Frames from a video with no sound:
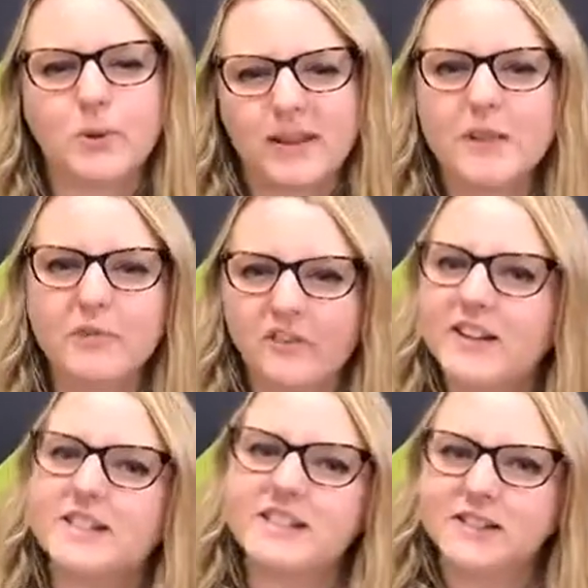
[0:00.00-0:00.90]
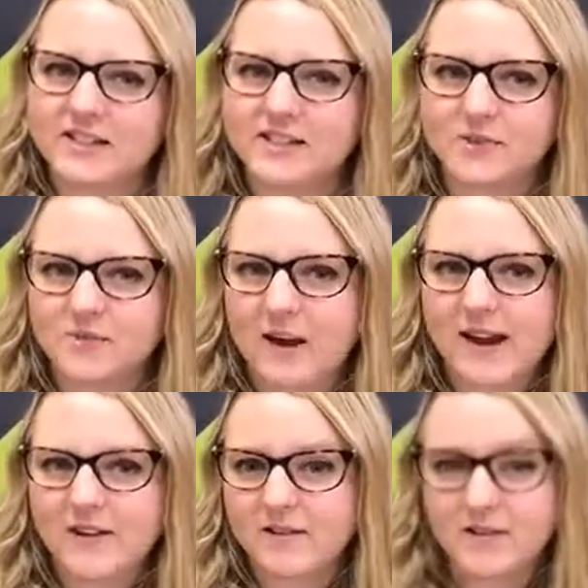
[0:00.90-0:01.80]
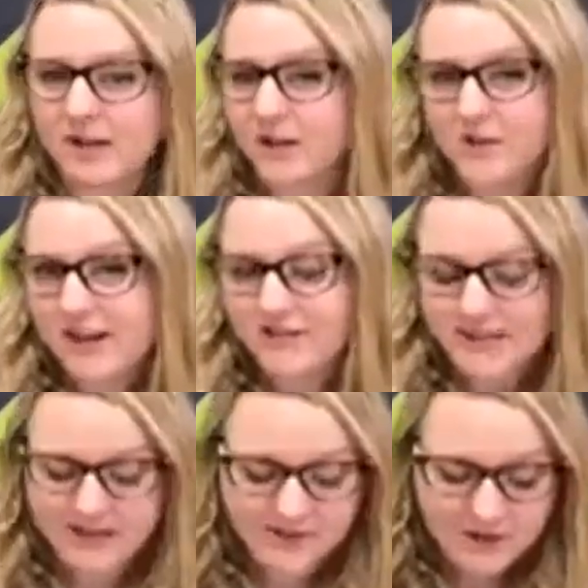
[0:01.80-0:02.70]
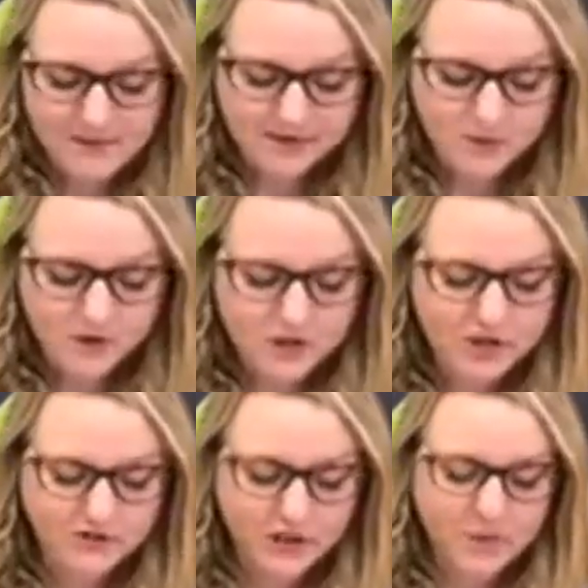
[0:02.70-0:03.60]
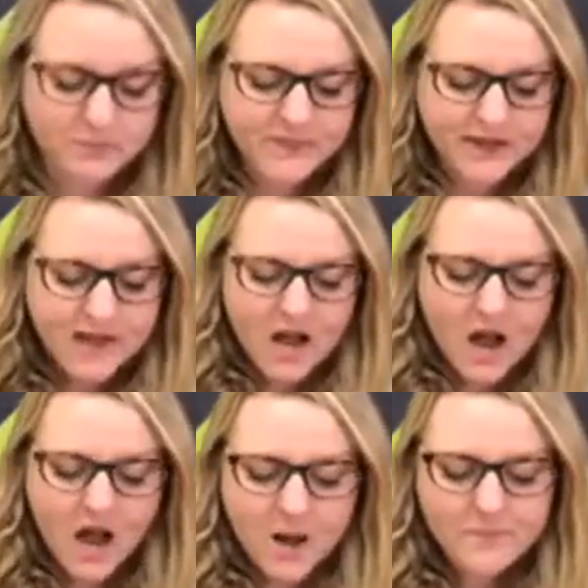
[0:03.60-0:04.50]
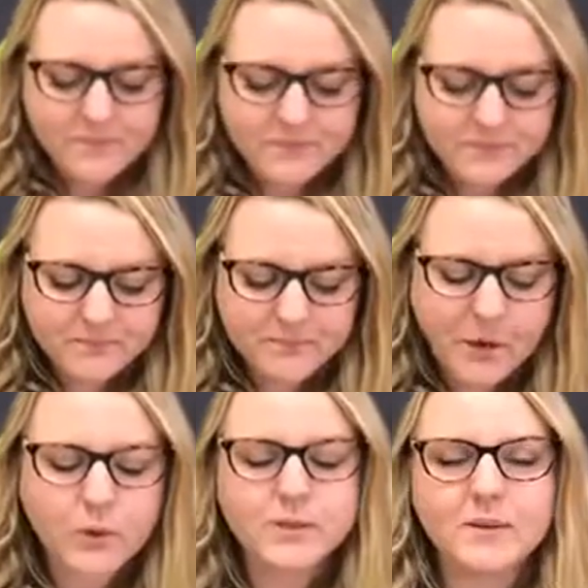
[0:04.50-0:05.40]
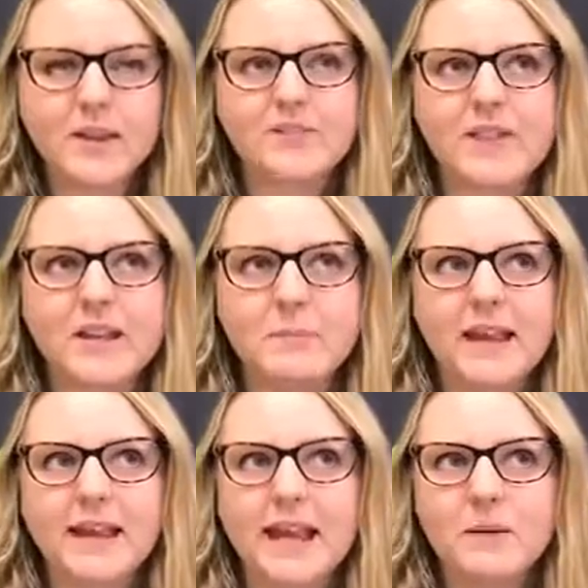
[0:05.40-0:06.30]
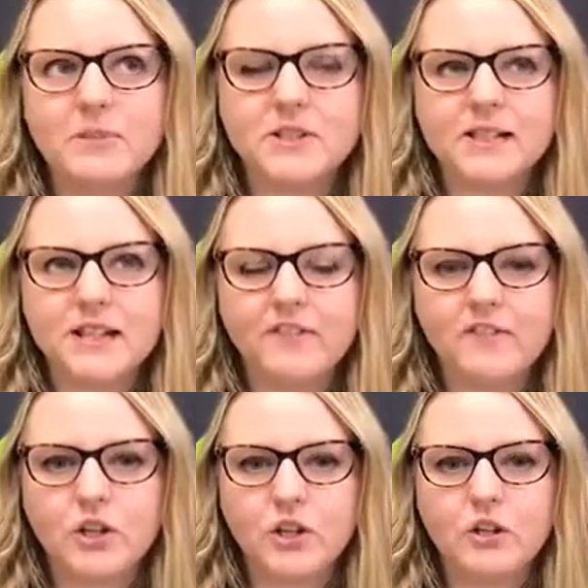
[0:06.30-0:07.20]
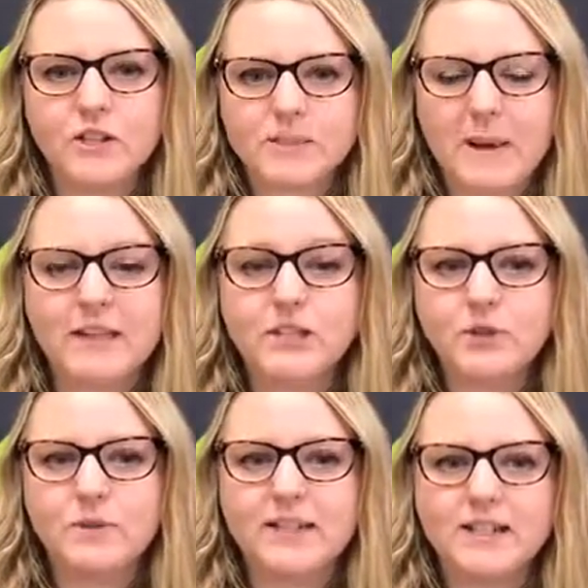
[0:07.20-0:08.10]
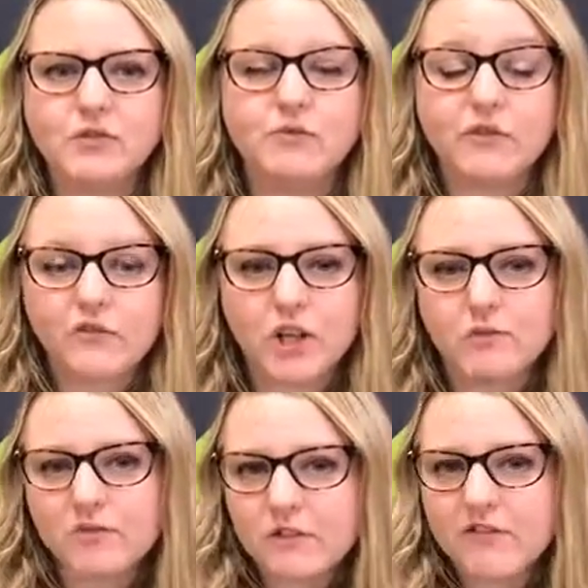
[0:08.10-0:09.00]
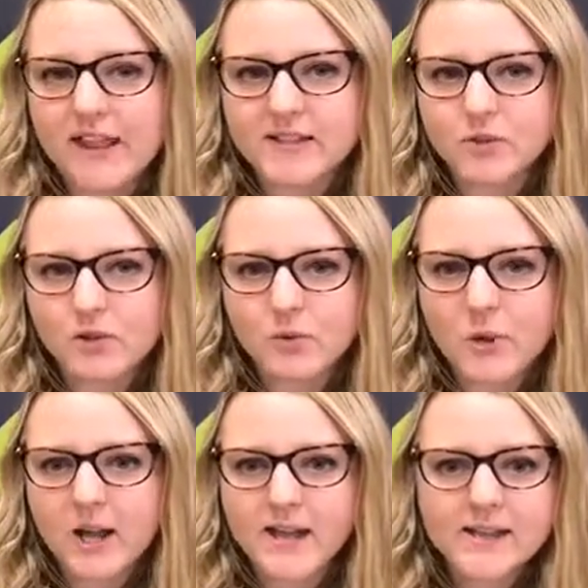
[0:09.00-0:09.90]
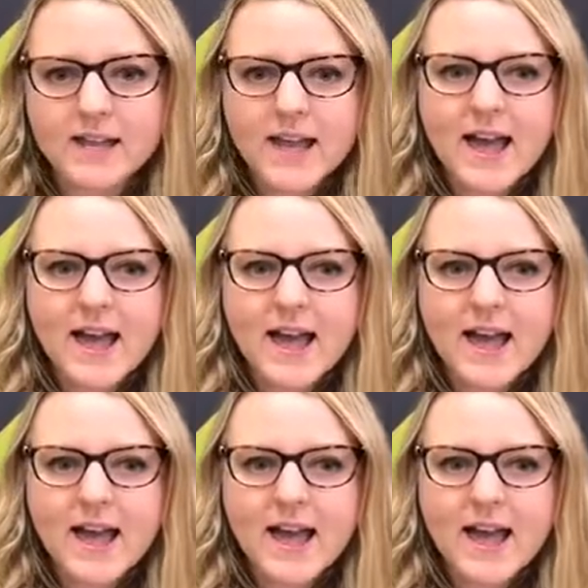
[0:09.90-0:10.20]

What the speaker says: in the profession is a great thing that a mentor can do for you. But also I think being able to give you the space you need to review and reflect on your work.